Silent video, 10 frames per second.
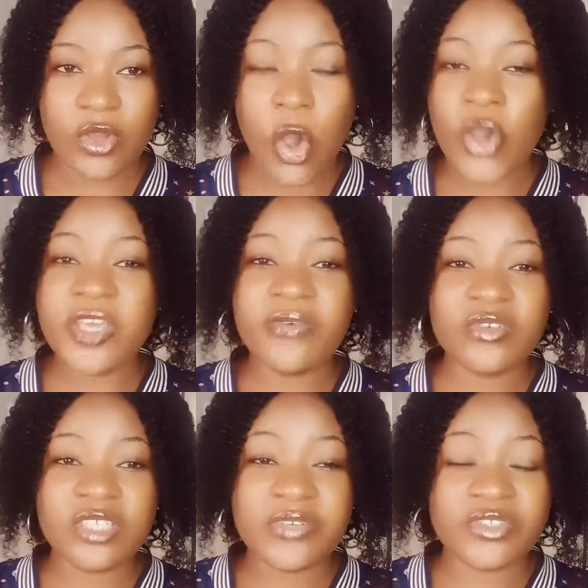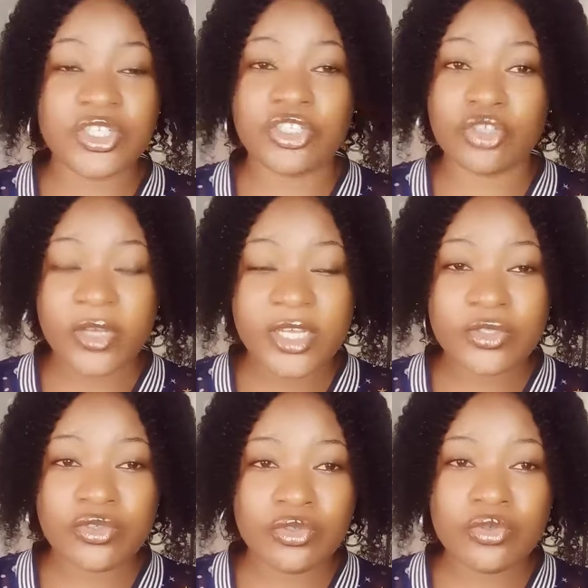Or even if she's
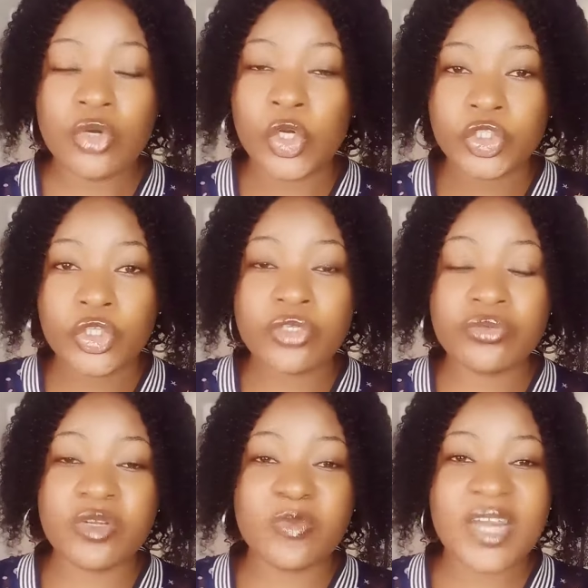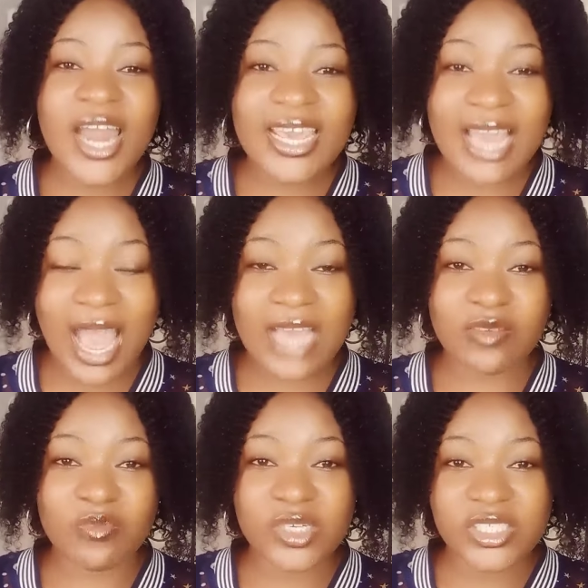talking to you, don't reply her
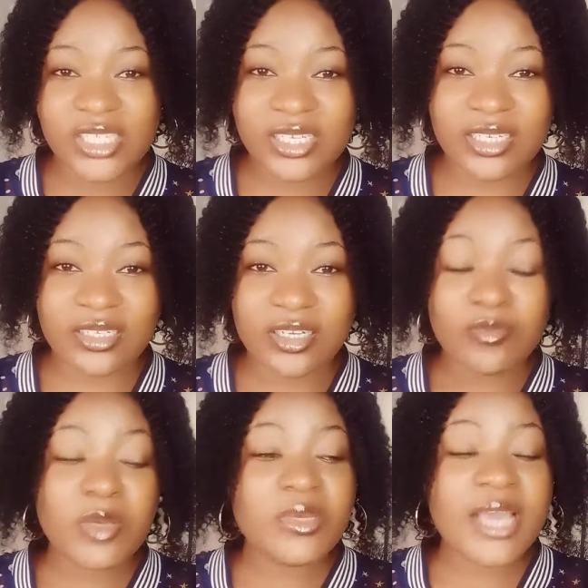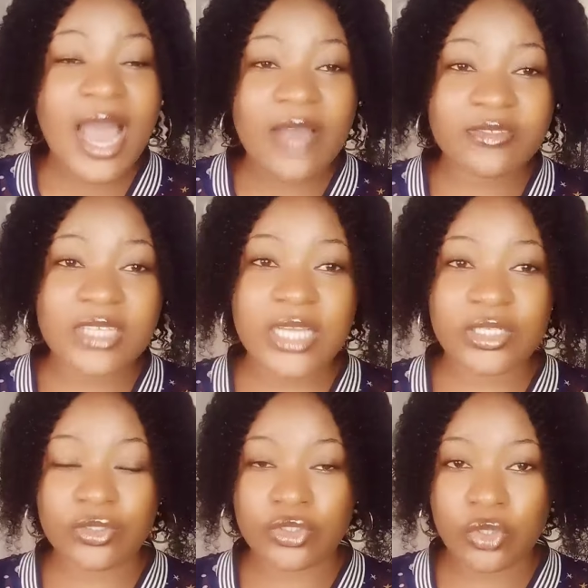immediately. Maybe after
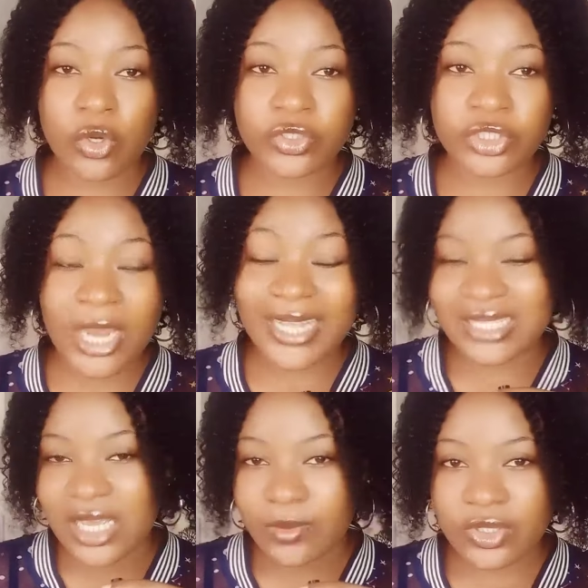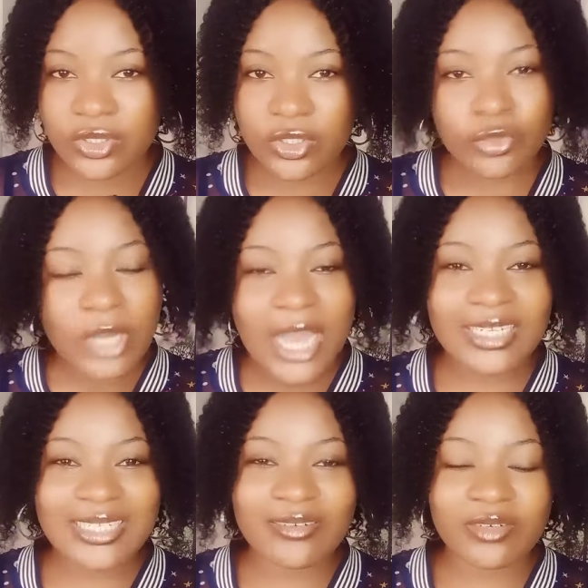the third attempt, you
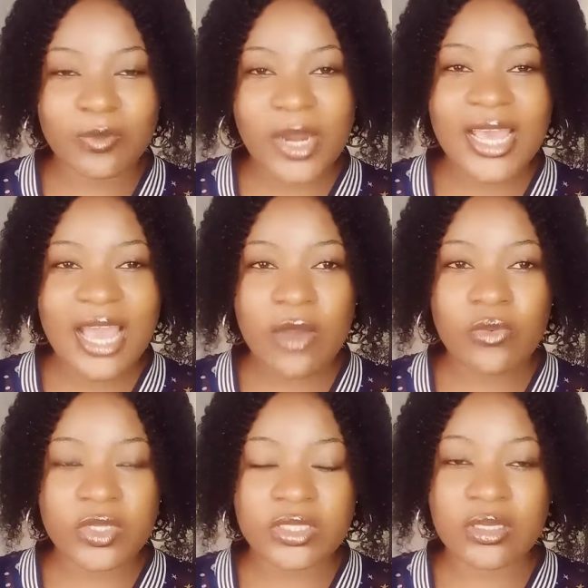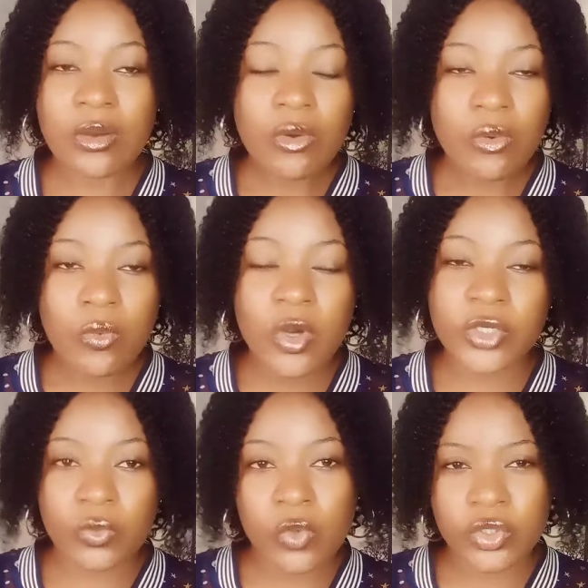can reply her with
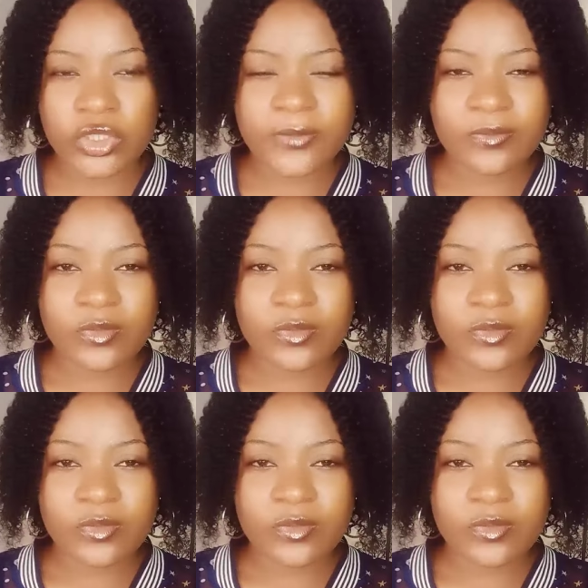one word.